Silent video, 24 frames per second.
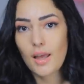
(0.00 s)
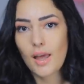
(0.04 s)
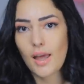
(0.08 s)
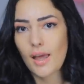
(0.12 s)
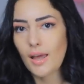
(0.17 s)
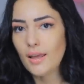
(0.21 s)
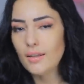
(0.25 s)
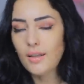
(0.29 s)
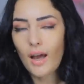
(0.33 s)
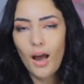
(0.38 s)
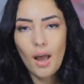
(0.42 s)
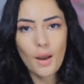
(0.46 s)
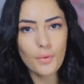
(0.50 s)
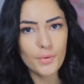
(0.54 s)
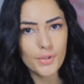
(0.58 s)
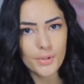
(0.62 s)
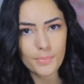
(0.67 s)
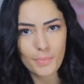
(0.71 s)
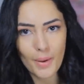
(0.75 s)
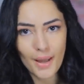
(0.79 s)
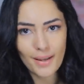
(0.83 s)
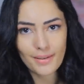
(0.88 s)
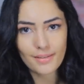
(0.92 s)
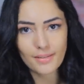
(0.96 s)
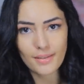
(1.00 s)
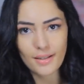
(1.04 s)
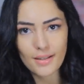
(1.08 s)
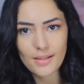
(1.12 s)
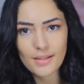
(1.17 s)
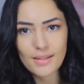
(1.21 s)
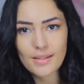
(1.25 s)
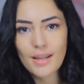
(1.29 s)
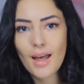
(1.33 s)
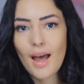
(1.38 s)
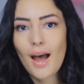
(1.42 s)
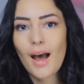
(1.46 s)
And I respect
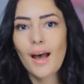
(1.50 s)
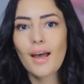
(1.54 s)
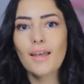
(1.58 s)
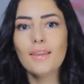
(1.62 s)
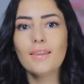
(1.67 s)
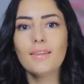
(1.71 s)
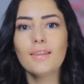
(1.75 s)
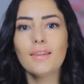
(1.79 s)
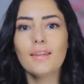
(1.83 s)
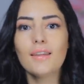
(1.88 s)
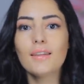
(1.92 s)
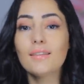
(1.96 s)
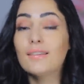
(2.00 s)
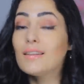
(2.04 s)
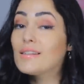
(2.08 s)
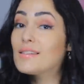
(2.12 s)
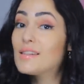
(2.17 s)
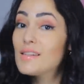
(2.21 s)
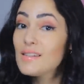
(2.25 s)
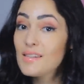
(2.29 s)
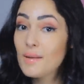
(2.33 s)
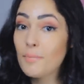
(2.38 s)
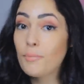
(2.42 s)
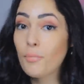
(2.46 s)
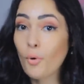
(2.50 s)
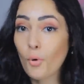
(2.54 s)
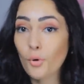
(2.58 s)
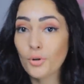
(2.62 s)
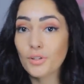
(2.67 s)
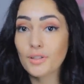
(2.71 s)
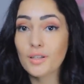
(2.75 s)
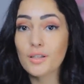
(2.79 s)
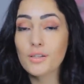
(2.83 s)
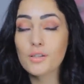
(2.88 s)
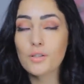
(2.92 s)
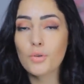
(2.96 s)
this. I think this is
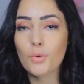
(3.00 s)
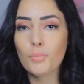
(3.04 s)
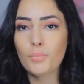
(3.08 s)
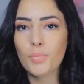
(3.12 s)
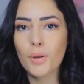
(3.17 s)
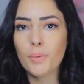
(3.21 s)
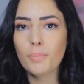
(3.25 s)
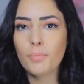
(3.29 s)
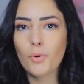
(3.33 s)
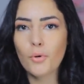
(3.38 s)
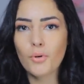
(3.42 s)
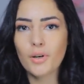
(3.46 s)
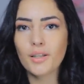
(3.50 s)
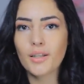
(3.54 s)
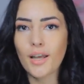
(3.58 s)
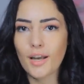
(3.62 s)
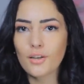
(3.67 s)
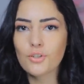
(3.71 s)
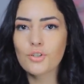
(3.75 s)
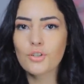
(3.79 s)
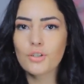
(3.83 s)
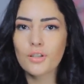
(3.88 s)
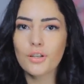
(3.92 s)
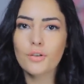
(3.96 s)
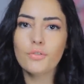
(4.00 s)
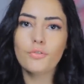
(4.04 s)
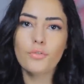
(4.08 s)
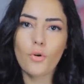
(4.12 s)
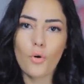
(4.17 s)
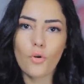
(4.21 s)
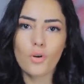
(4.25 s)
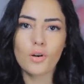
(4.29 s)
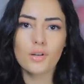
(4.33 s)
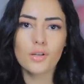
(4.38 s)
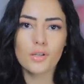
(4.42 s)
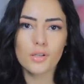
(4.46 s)
important so people can actually
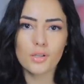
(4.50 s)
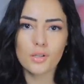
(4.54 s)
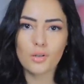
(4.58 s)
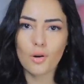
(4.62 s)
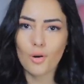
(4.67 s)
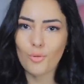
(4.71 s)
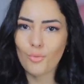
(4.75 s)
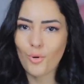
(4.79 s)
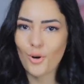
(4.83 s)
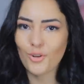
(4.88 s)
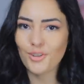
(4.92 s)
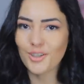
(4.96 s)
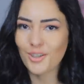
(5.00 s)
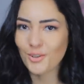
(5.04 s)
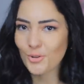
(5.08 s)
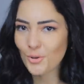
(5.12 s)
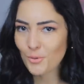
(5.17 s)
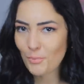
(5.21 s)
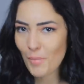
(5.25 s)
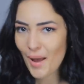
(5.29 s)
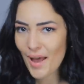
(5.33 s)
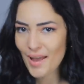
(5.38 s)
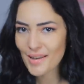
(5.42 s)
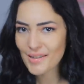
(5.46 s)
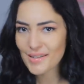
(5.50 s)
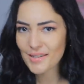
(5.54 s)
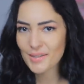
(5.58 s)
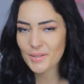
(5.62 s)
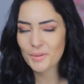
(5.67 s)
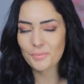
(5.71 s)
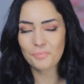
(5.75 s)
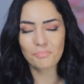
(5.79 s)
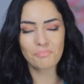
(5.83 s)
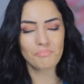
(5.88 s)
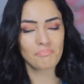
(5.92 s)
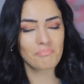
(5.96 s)
focus on what they do best.